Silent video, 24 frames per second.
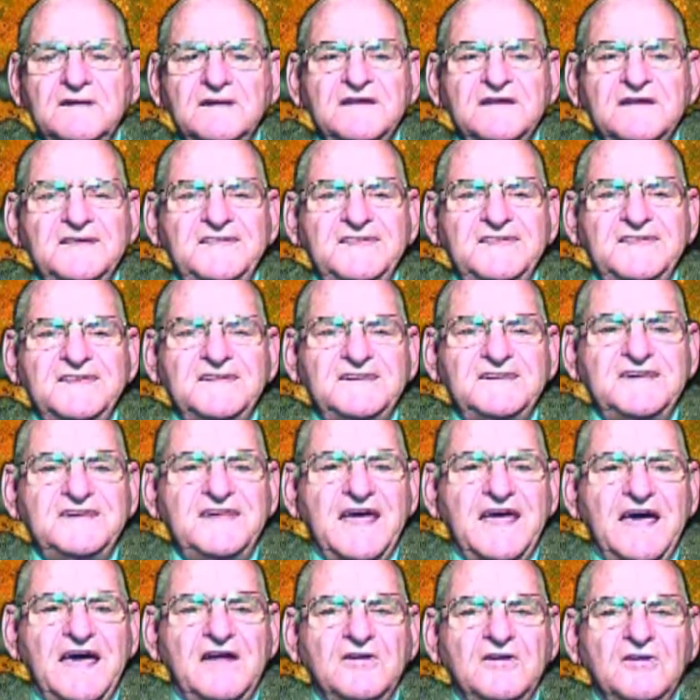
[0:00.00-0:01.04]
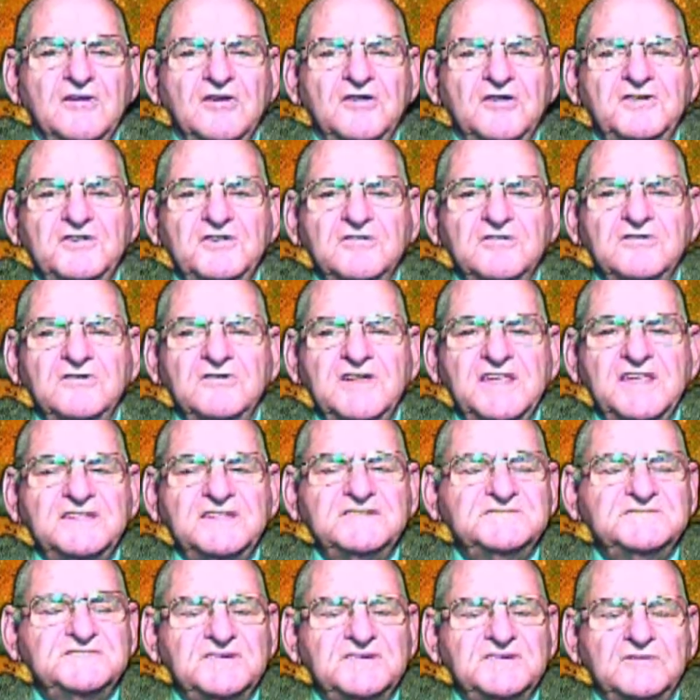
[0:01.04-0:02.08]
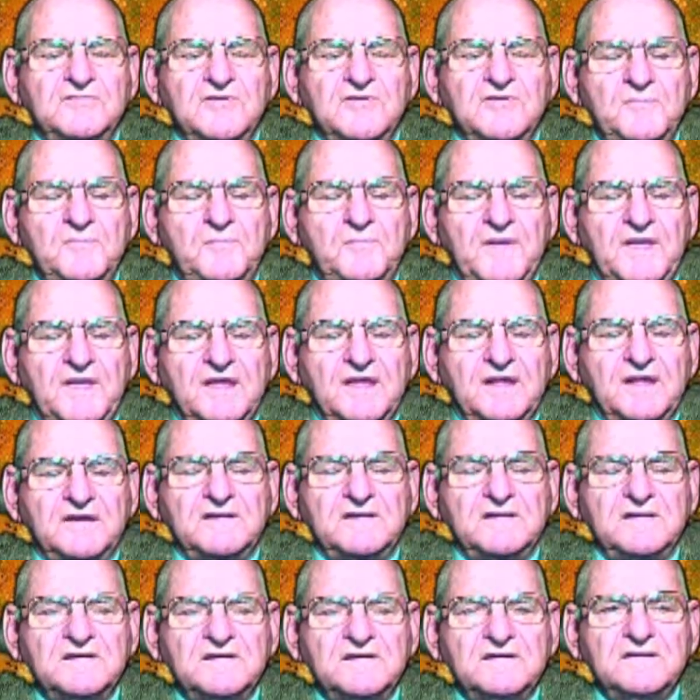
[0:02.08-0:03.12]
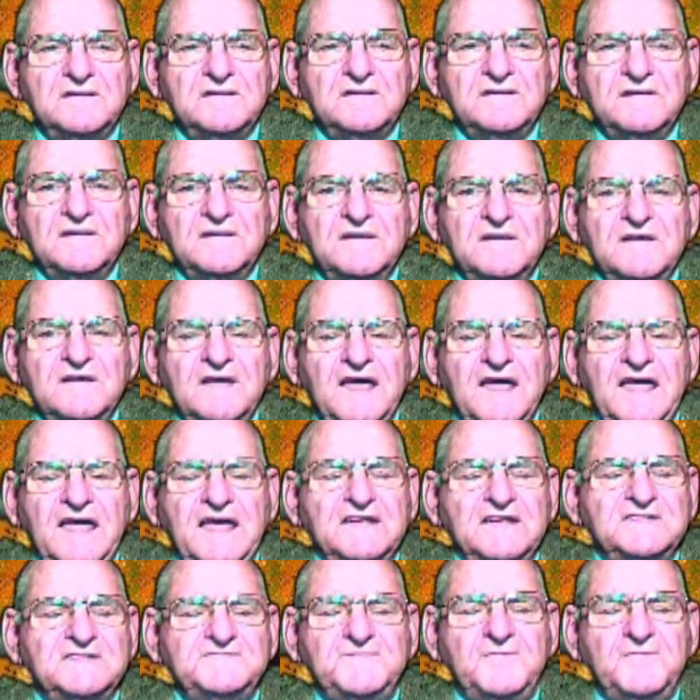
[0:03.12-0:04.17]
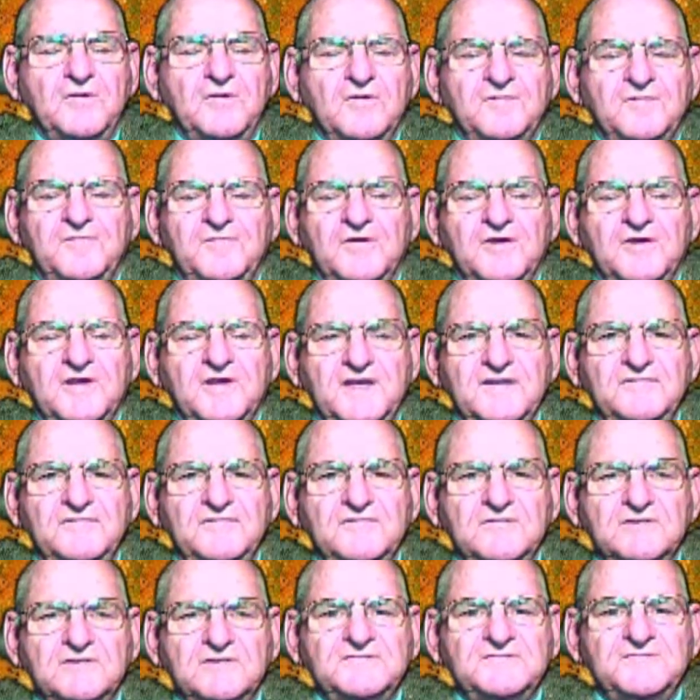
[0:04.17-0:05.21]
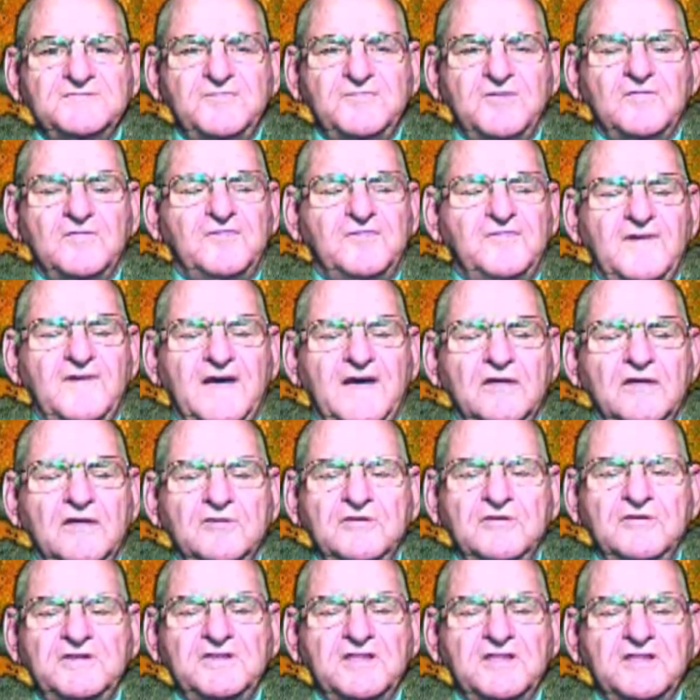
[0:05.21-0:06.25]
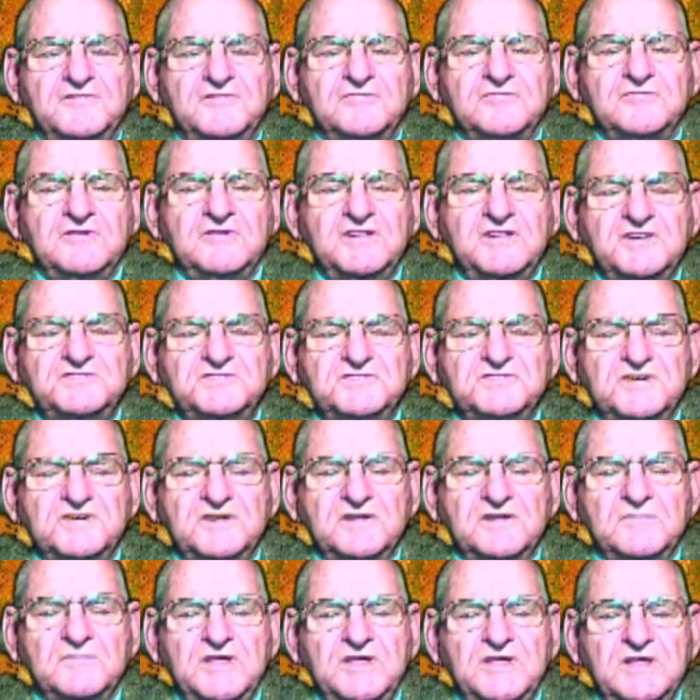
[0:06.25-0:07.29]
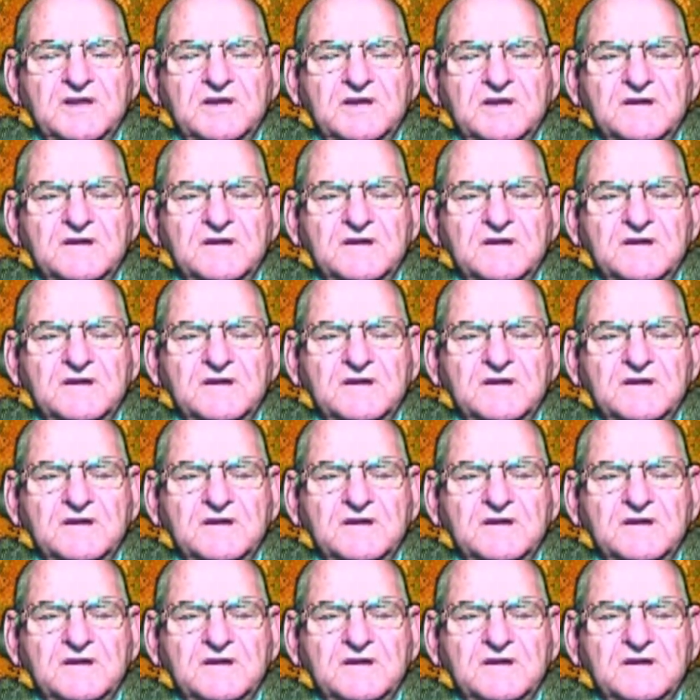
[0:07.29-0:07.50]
get down on your knees and repent. Ask for forgiveness for following the tradition of men.